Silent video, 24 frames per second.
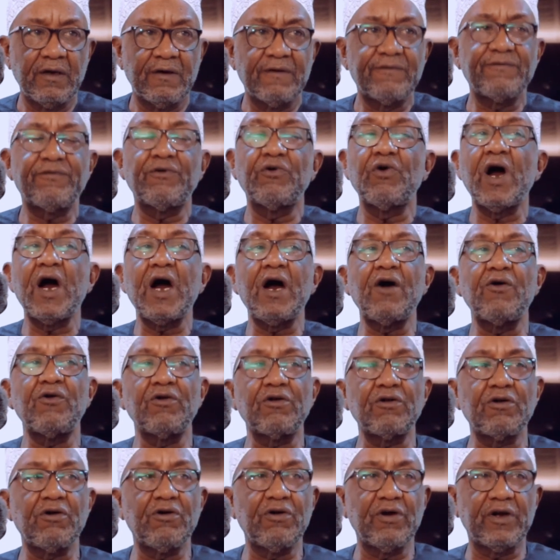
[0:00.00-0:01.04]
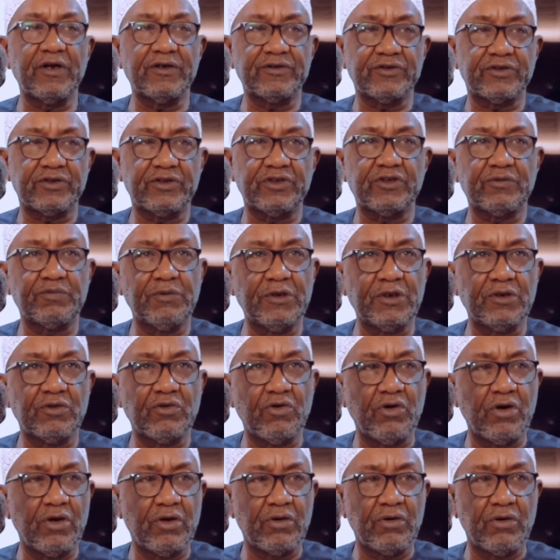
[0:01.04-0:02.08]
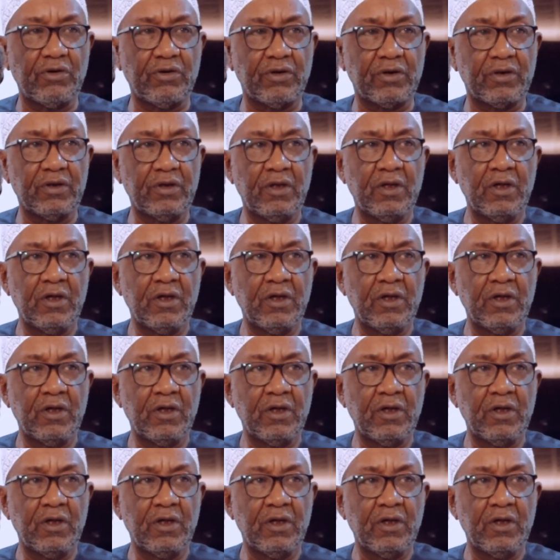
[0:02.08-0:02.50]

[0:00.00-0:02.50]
For how long has this been going on?